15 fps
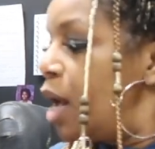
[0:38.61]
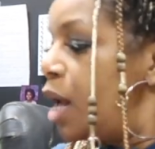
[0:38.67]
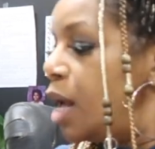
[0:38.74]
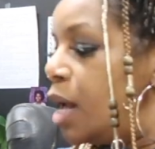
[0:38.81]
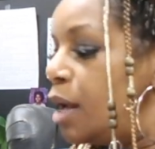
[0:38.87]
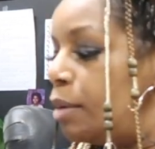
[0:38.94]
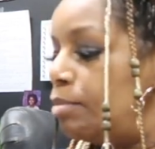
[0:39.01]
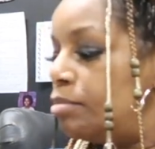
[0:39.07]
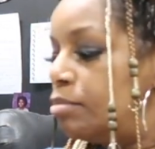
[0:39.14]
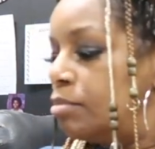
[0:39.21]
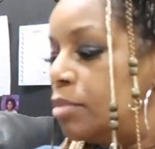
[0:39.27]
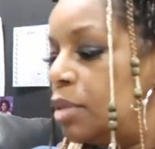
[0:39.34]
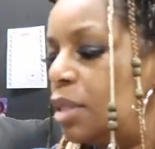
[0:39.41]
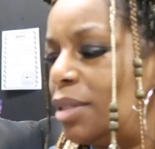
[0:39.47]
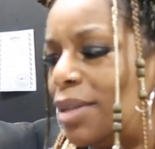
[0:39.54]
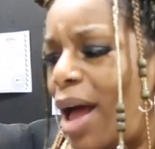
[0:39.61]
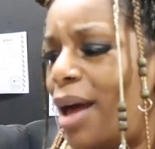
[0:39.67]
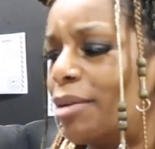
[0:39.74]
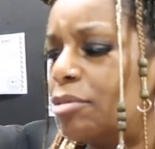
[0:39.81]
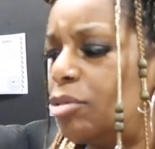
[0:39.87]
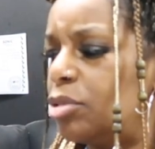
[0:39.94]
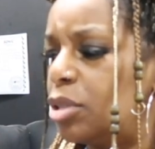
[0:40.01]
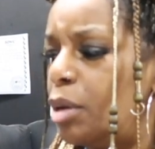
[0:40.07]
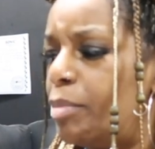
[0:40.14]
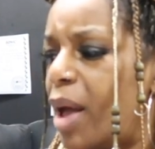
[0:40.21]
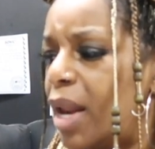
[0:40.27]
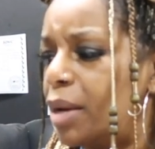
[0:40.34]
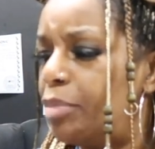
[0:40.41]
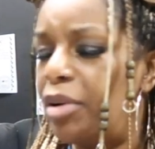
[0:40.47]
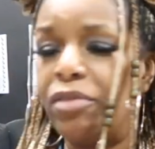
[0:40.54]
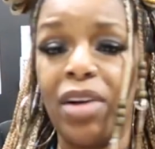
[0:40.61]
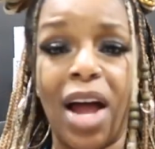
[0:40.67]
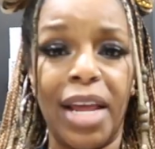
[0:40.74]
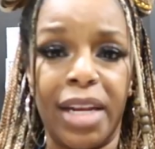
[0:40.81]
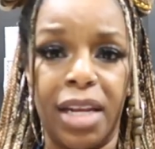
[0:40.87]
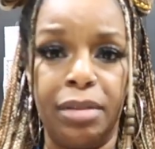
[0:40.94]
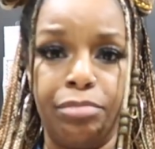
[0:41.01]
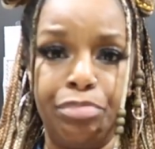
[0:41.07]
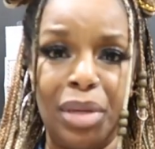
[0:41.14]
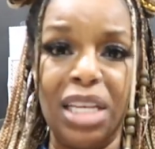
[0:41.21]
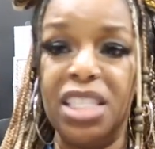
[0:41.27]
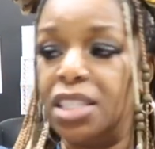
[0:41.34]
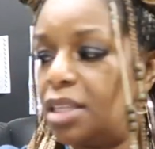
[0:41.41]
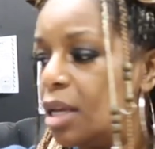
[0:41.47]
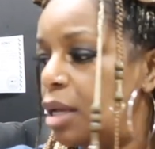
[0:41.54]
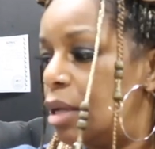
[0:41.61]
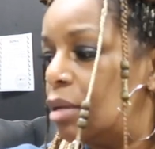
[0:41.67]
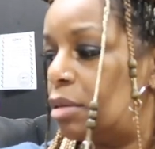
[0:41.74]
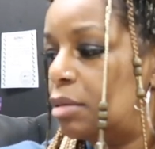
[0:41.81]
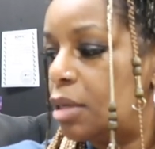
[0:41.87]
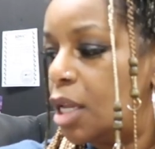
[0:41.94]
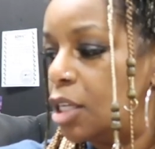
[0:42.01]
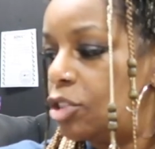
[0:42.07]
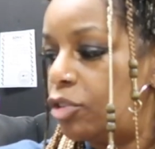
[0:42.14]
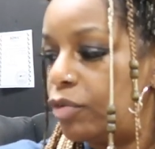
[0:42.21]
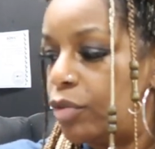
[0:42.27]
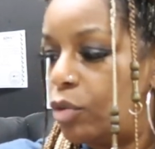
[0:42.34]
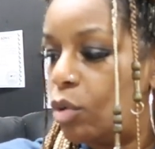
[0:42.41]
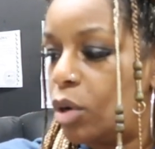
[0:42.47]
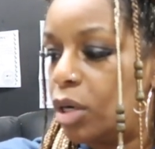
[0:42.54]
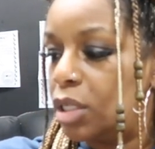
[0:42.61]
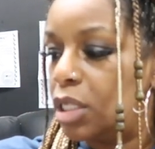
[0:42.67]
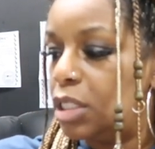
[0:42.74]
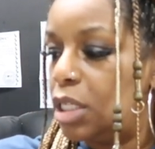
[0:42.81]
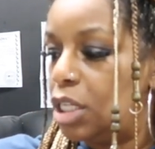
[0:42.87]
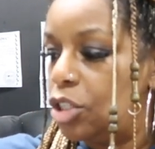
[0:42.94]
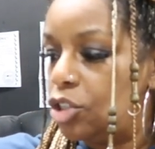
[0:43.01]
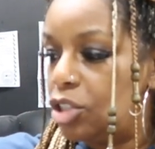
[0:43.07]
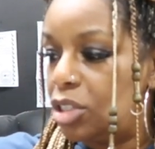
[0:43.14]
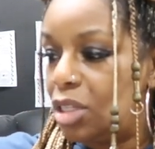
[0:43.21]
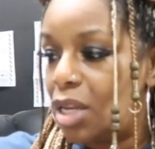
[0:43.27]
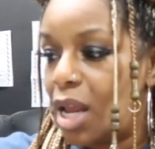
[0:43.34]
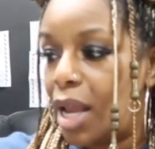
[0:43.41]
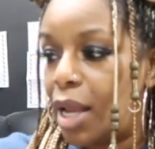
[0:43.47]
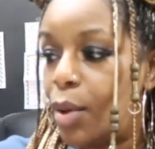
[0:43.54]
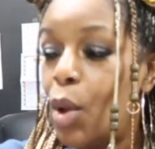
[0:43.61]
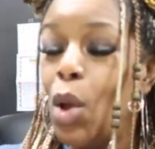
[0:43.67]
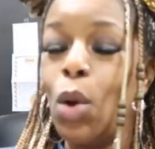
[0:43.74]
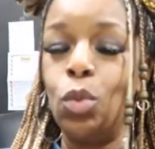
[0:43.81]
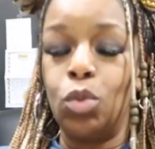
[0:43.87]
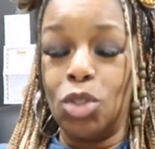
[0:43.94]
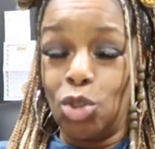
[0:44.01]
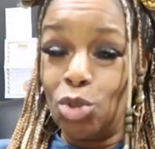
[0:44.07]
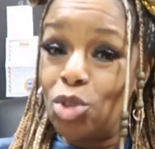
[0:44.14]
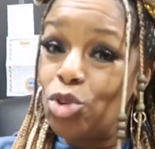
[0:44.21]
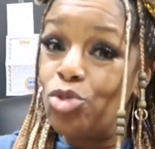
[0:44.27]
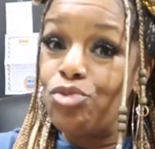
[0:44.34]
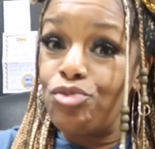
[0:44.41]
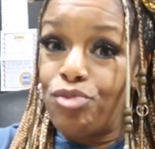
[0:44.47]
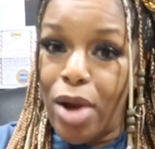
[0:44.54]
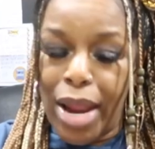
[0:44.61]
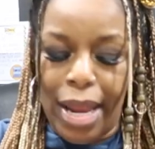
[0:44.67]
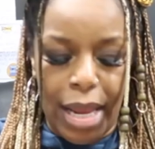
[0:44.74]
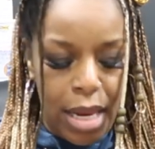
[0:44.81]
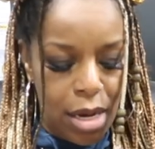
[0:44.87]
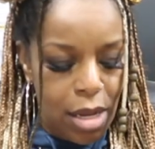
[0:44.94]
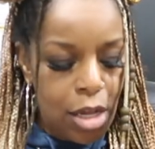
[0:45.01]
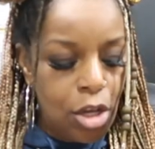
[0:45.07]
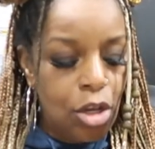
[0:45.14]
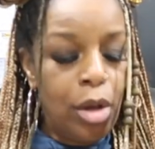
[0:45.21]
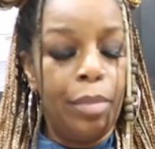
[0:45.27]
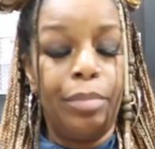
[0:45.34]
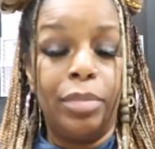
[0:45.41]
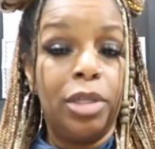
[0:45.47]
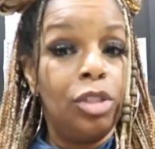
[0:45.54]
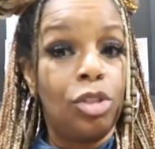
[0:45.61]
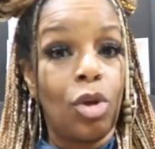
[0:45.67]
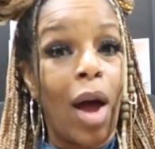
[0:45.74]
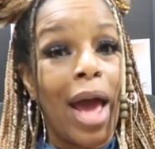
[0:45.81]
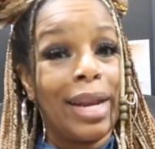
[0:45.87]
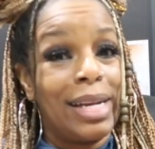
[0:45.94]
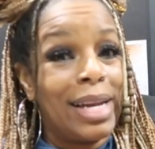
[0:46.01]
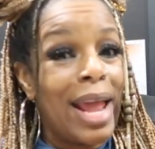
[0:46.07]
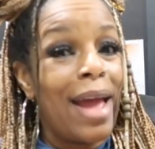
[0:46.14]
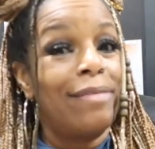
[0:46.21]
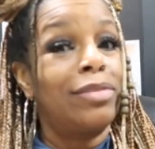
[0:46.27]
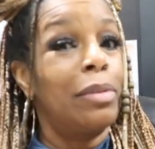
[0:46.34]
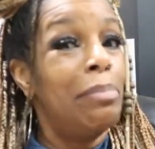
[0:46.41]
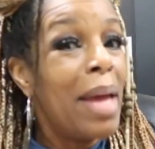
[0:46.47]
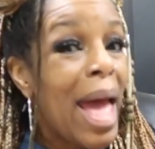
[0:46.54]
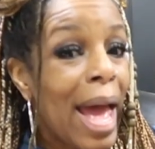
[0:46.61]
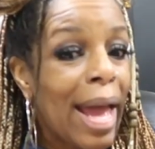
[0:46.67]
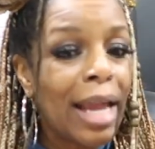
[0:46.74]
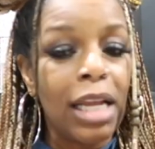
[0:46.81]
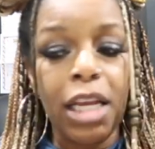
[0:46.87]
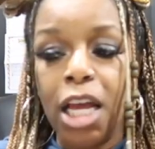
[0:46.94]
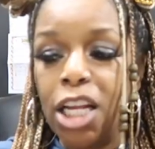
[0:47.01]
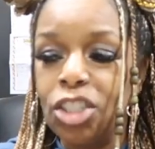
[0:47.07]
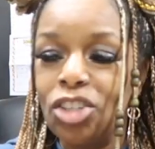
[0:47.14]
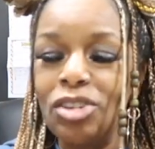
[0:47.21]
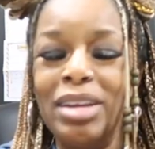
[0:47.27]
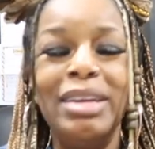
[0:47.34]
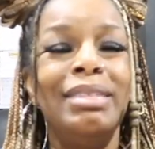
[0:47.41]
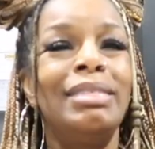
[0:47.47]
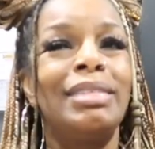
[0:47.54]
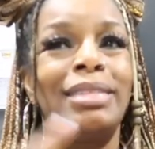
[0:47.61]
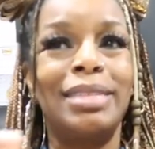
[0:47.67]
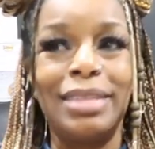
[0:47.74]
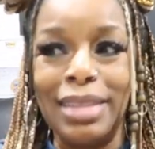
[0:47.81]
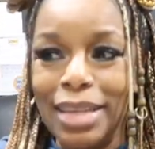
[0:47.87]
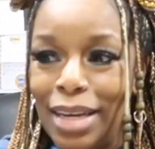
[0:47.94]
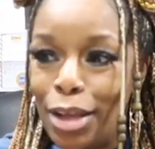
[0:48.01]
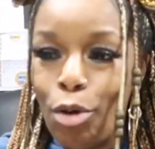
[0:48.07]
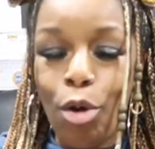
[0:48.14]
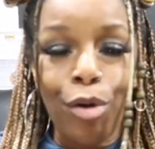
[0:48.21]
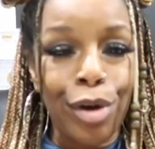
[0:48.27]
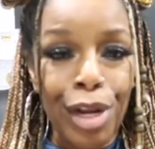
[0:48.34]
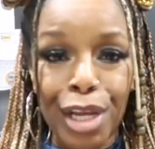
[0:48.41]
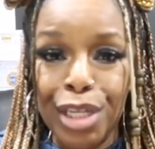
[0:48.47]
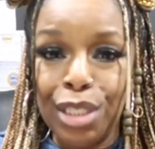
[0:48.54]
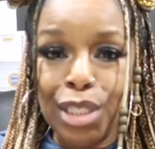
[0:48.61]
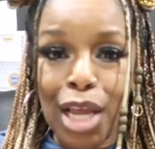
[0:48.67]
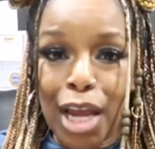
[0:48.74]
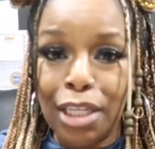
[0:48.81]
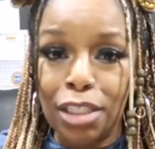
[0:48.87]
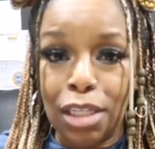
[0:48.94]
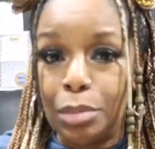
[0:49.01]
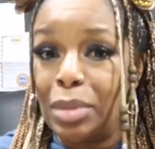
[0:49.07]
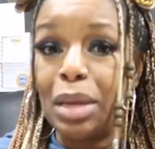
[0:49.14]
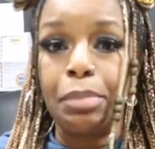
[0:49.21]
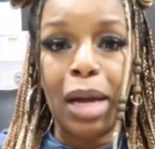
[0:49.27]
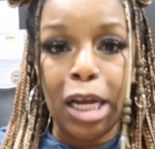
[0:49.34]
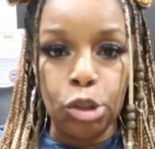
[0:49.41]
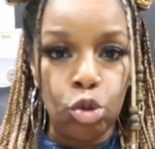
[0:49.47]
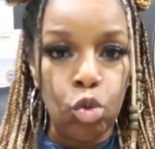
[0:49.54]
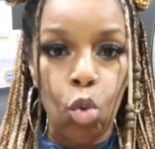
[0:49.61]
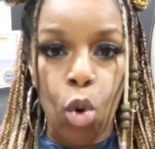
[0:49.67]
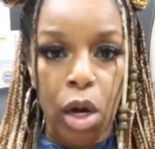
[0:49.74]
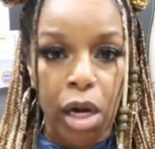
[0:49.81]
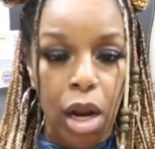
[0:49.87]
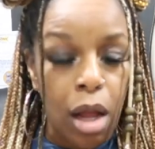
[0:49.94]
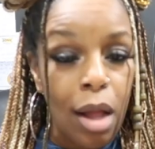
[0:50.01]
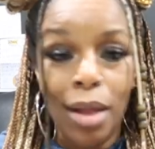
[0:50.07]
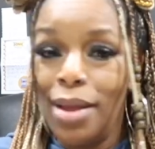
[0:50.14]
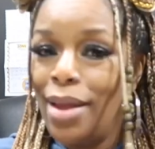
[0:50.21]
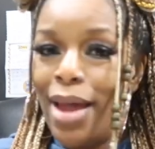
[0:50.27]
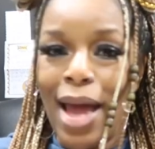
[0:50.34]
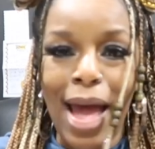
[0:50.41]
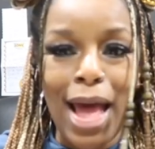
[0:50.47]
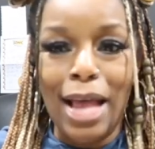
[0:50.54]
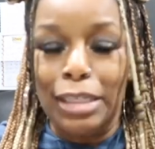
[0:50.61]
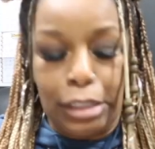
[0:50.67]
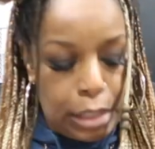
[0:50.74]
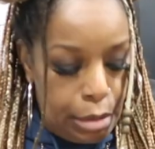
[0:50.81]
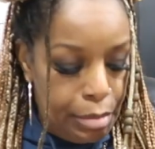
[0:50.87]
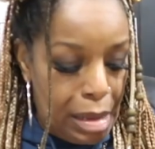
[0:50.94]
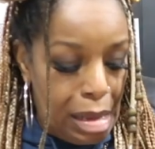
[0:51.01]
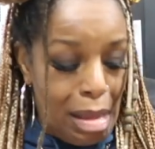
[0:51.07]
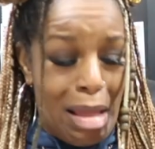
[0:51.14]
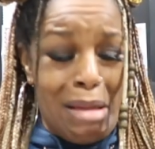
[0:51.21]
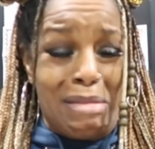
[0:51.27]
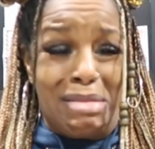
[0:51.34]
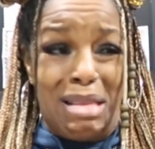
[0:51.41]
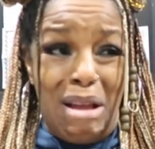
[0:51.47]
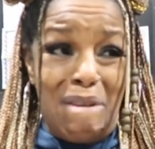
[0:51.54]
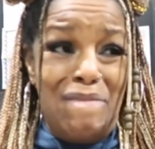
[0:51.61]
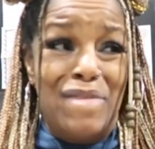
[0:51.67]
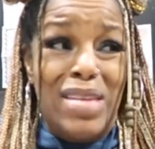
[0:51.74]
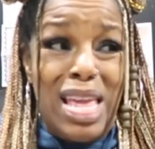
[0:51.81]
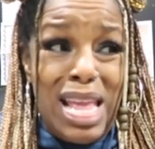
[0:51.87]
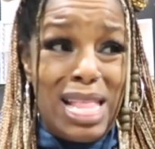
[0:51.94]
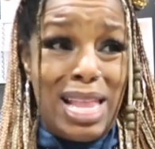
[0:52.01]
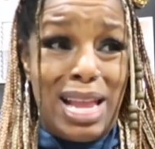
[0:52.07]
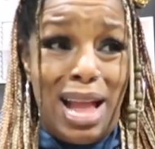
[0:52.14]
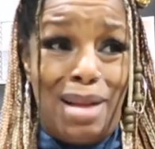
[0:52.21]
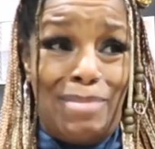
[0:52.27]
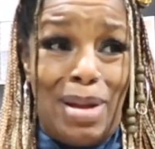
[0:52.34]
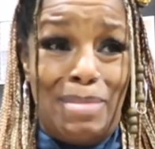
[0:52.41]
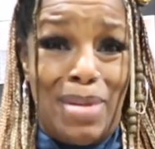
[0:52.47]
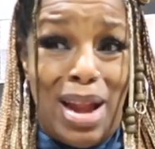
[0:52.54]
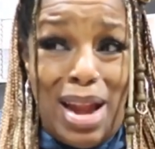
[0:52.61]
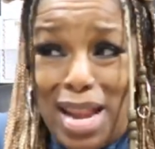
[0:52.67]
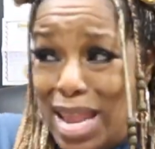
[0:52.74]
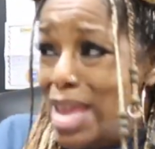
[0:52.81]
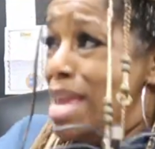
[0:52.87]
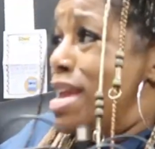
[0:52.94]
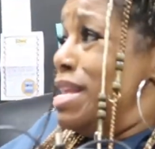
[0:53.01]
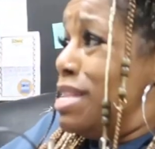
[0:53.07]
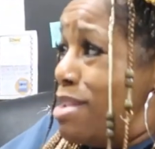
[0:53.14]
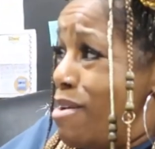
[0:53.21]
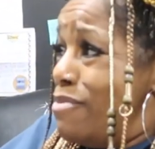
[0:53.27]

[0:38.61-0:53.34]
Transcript: Um, I don't know, somebody provided pizza lunch for the teachers today, which was great. So I didn't have to pack a lunch, Senior is texting me, my daughter, asking me, don't forget to come home early.